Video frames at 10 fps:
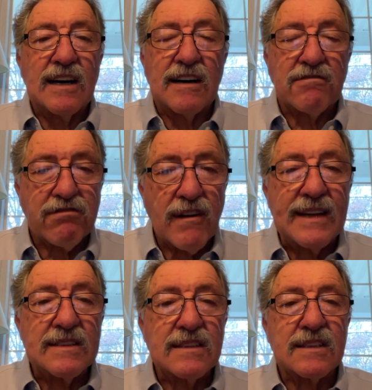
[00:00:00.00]

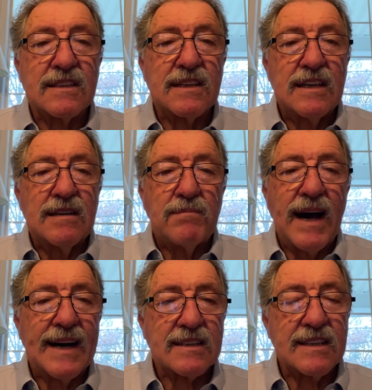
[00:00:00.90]
friends
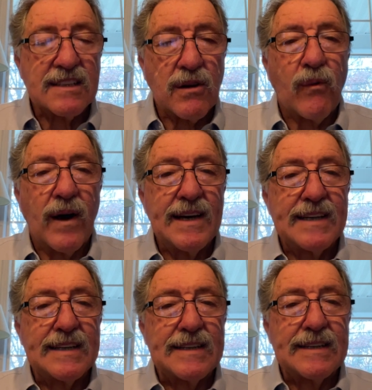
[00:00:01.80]
passes away,